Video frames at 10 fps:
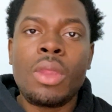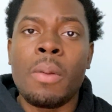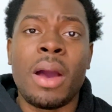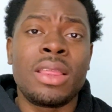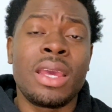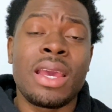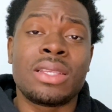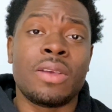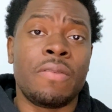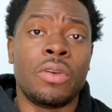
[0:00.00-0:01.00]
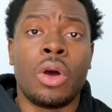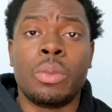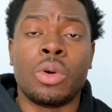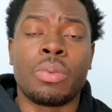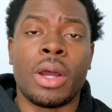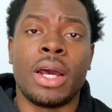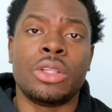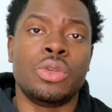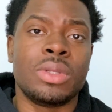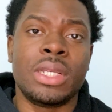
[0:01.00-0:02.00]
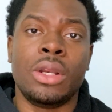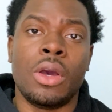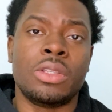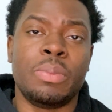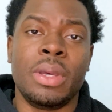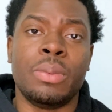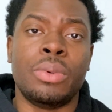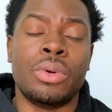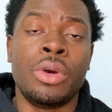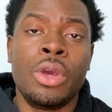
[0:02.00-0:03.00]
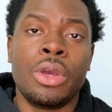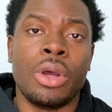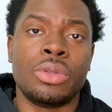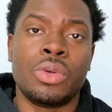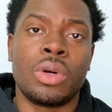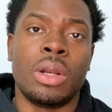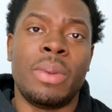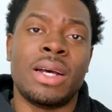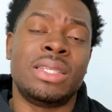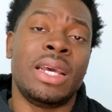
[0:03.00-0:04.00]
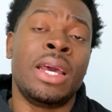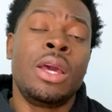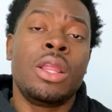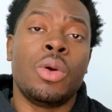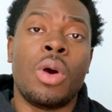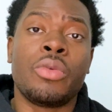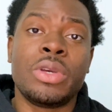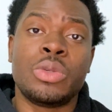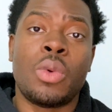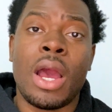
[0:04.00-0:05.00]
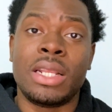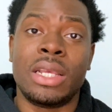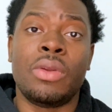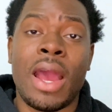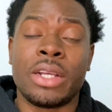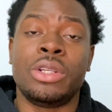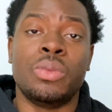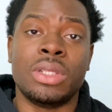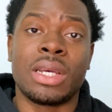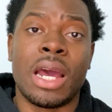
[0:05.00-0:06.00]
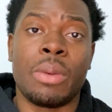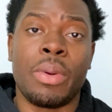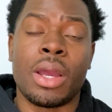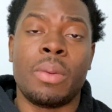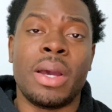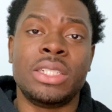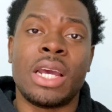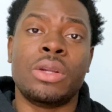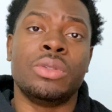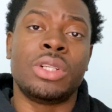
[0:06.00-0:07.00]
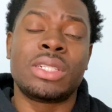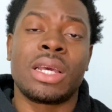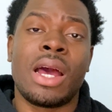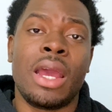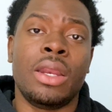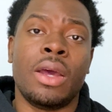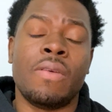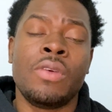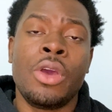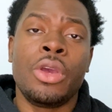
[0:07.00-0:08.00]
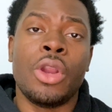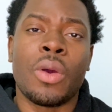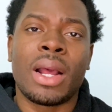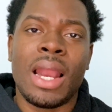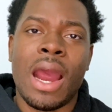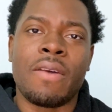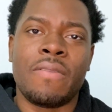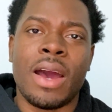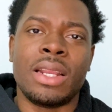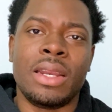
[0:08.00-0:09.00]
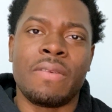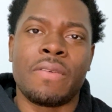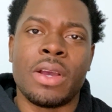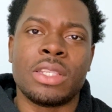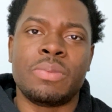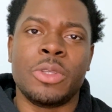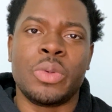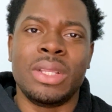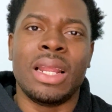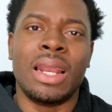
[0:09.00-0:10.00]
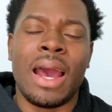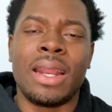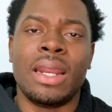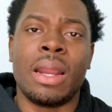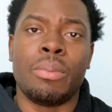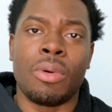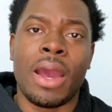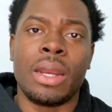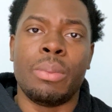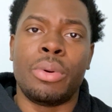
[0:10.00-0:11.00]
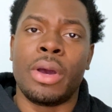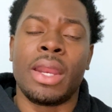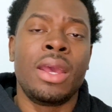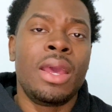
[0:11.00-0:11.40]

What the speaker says: But I think it's a phenomenal product. You'll see loads of people, talking about it. The one reason why I did actually want to kind of bring it on my channel is just to kind of, clarify the difference between the lightening and brightening point.